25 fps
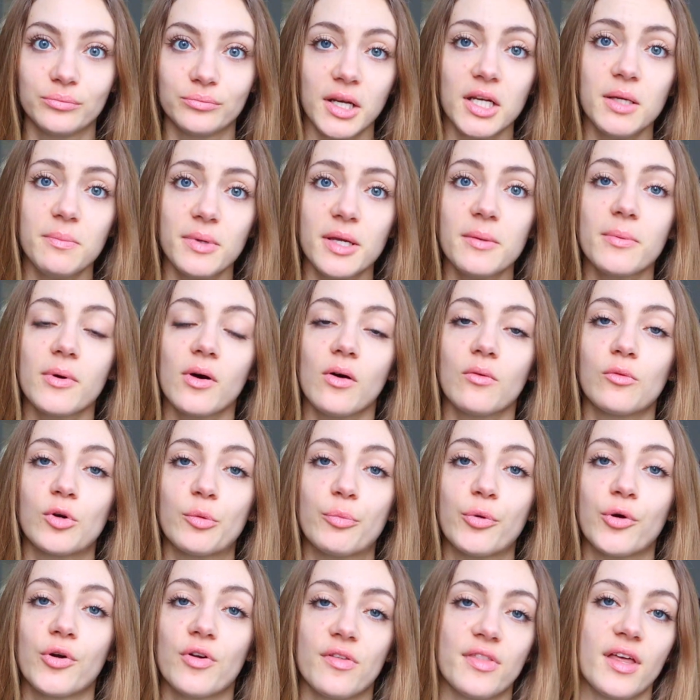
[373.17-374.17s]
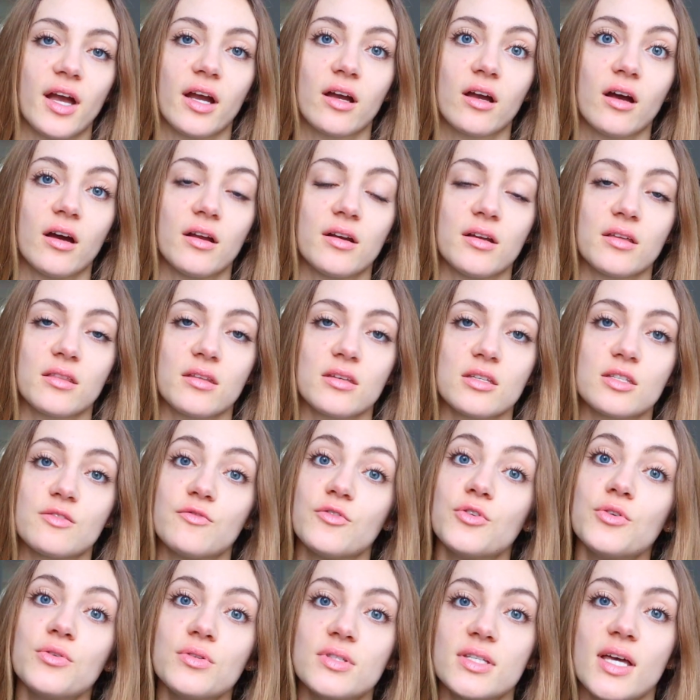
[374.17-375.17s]
Many people report that cutting these
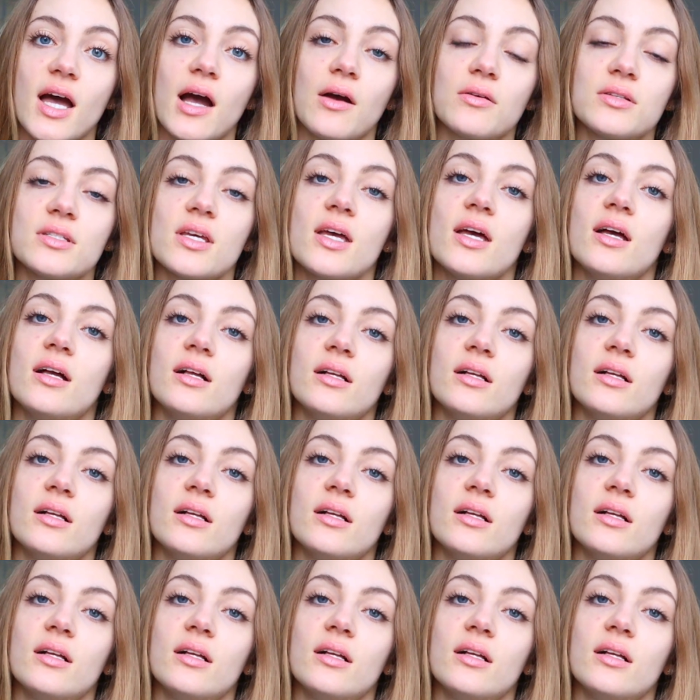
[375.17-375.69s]
foods out